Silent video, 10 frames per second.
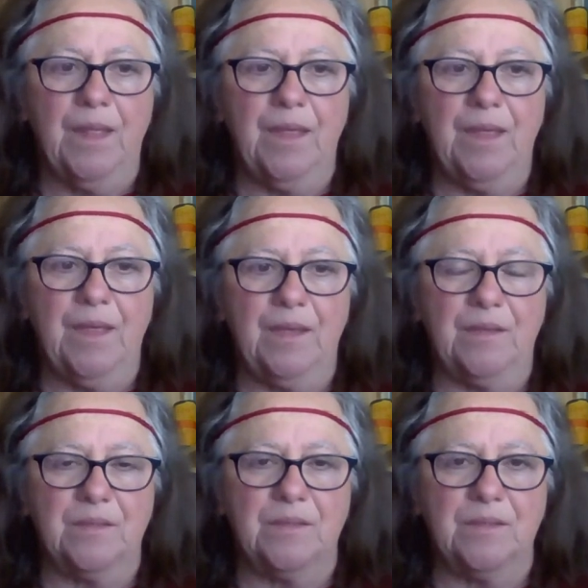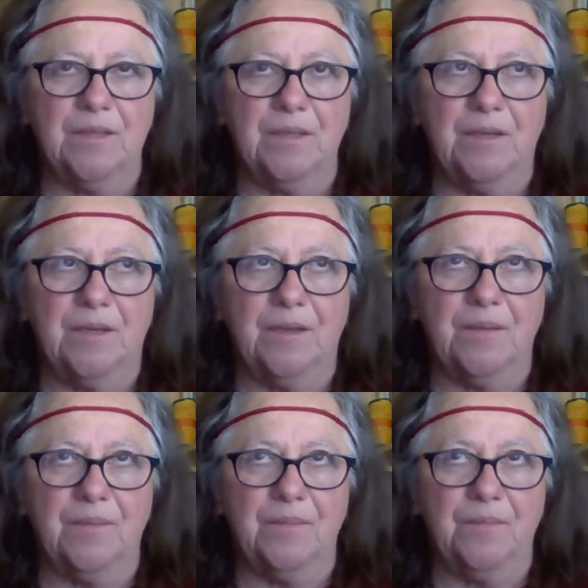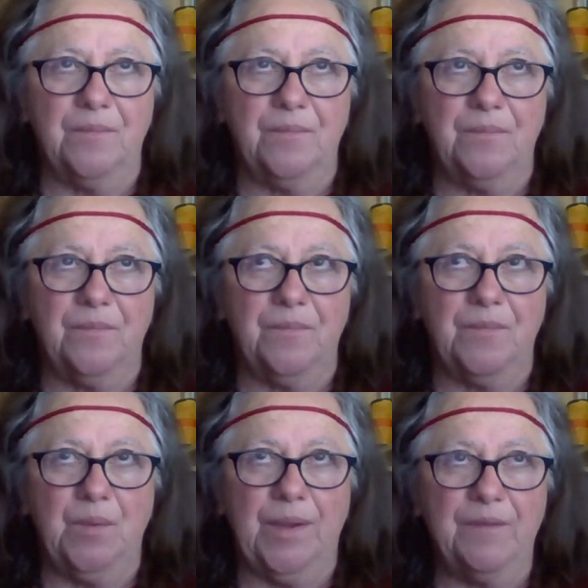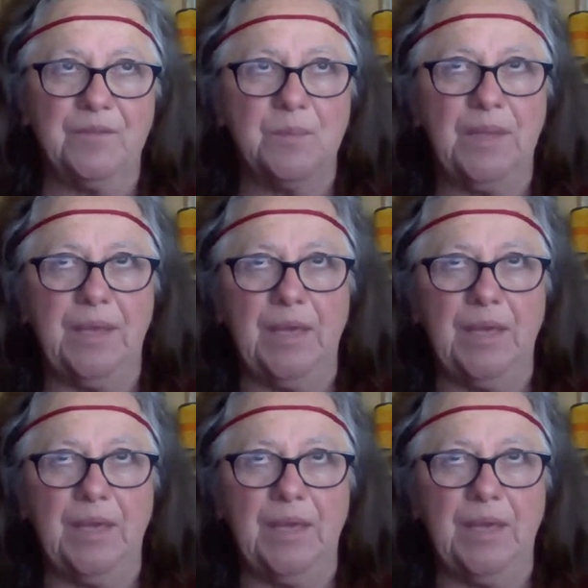And you have to be